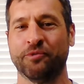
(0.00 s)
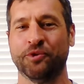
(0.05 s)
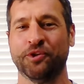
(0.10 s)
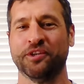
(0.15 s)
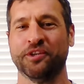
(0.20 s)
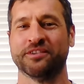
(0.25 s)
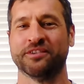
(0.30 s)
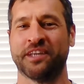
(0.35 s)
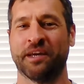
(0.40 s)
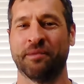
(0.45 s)

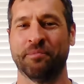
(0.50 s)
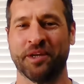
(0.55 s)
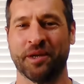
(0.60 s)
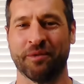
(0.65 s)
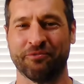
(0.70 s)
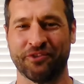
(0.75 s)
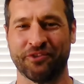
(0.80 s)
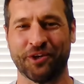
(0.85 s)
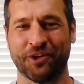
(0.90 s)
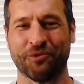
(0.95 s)
wouldn't set me
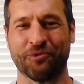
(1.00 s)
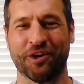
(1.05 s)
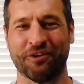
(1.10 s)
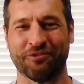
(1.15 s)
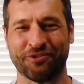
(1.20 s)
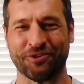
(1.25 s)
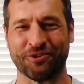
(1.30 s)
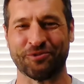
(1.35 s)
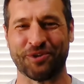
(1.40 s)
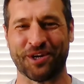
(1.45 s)
up very
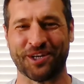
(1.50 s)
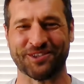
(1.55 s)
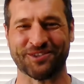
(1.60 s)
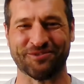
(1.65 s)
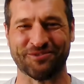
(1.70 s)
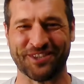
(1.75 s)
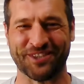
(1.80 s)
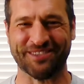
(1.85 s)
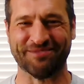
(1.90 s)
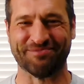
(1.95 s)
well for the rest
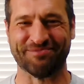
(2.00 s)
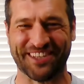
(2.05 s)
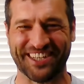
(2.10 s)
of it.